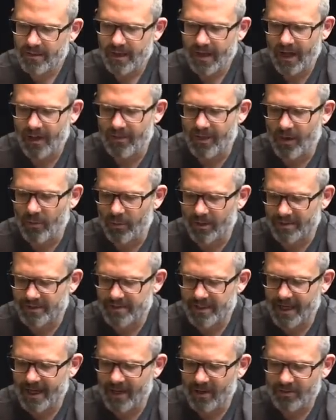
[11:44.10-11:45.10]
How that went
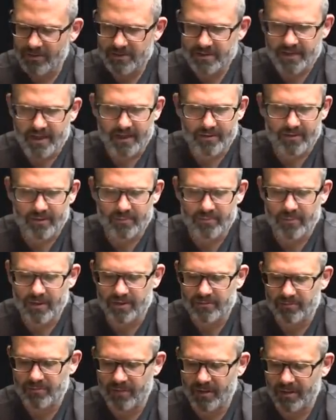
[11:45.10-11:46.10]
down, it's kind of a,
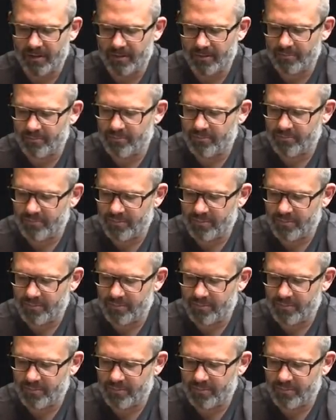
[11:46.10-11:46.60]
a, a,